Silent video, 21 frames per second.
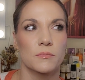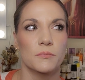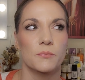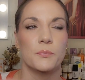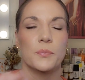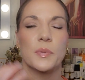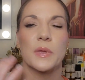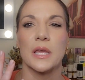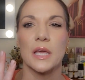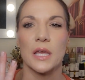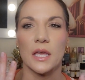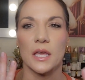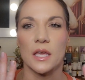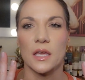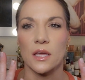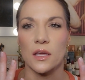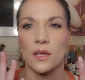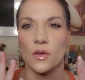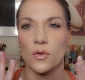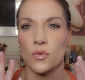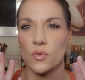
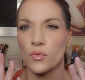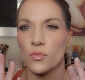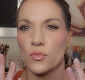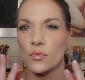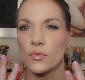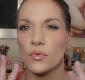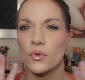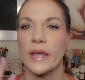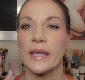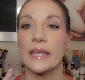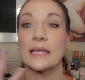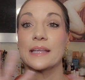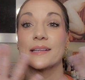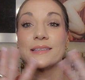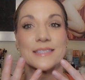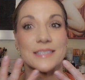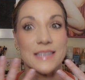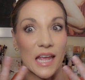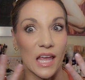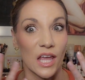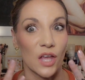being like
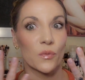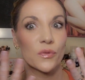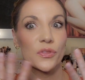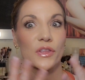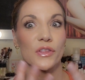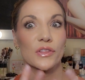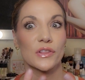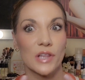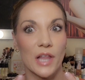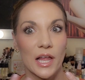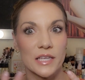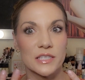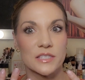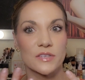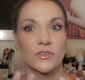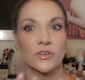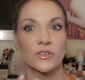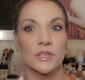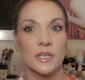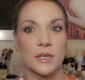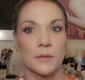staying within the lines of
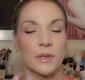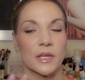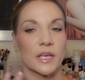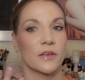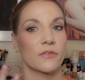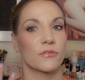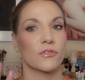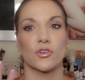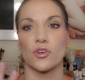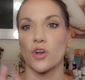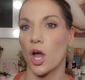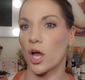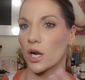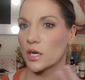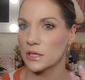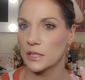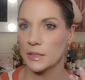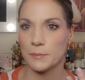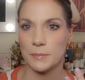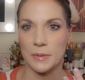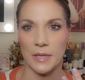your lip, like if you're not a
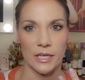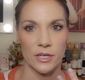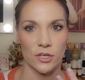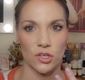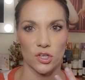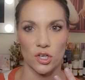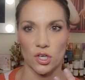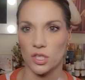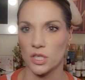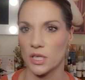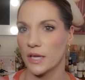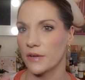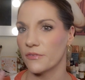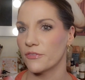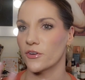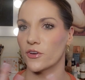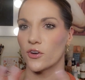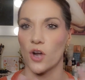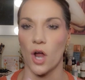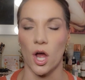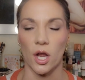lip liner girly, if
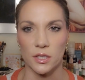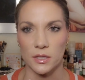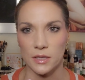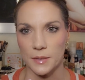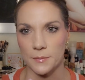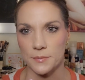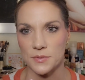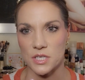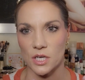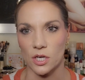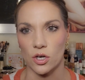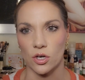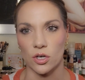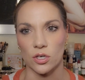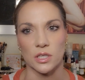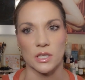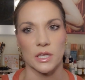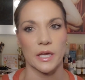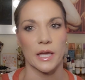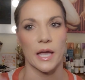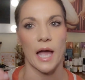you're not a lipstick
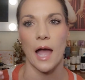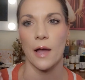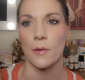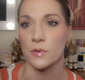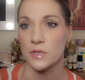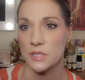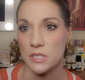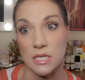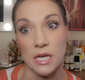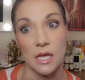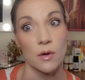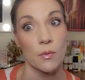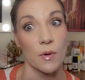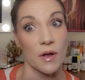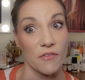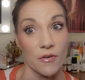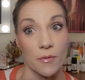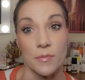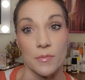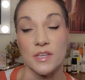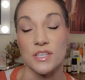girly, I would stay away
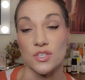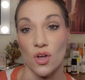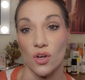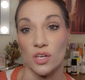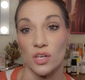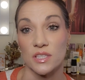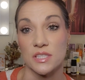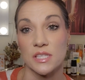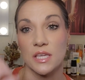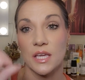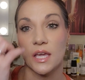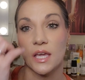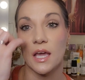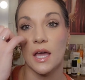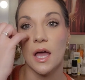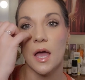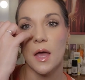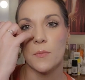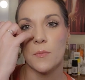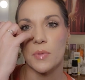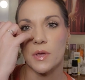from this honestly,
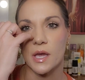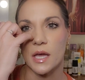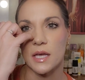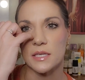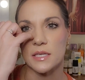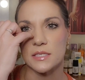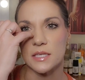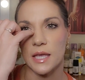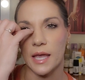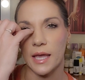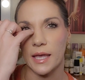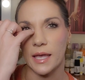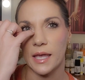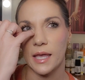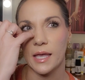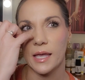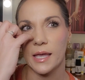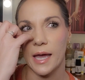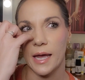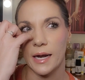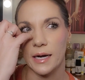because it can
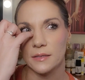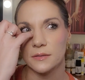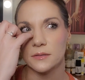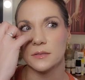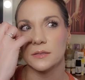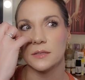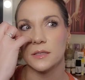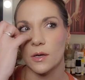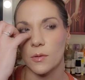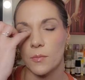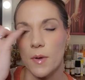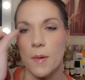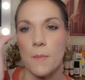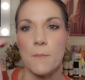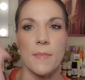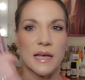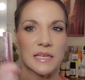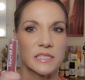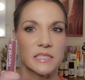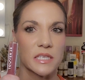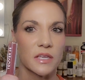get a little bit
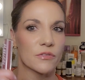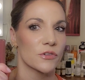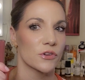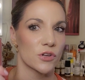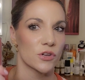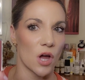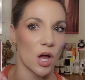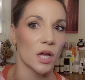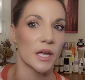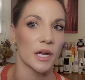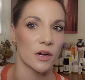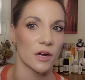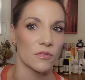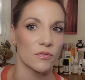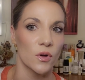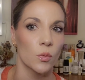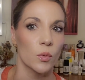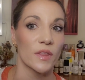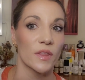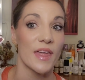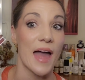messy if you're not careful
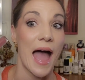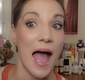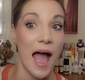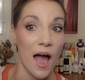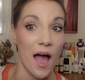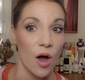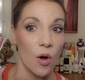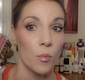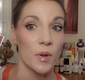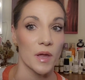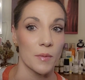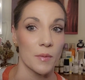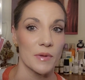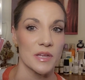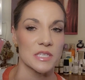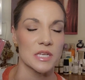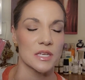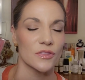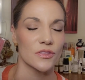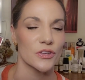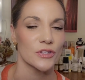with how
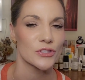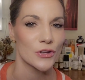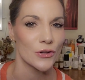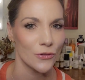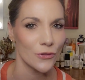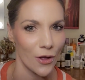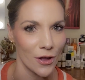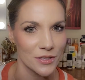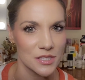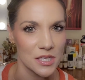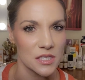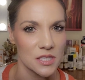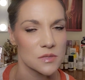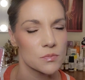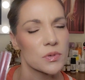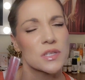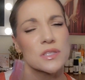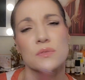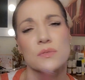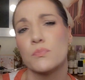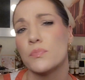pigmented this gloss is. But
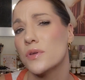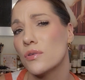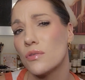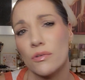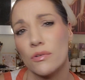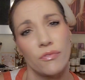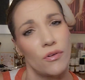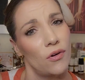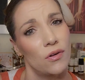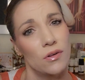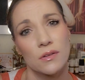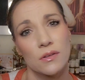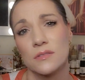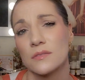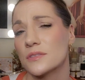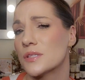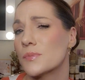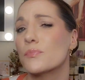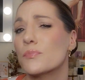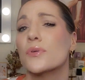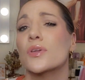it's beautiful.
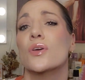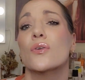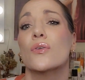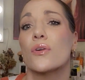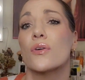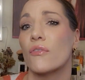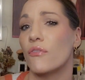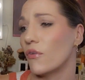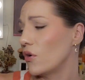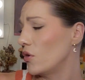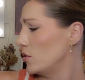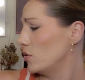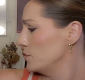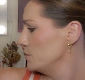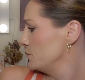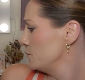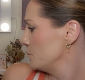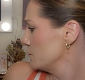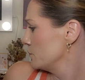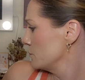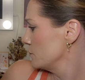It's beautiful.
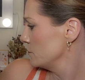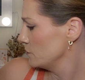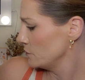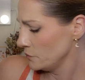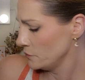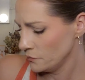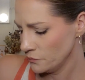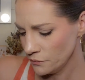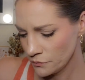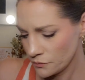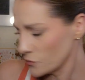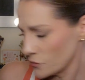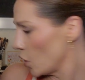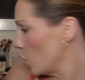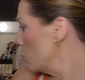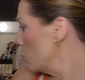Oh,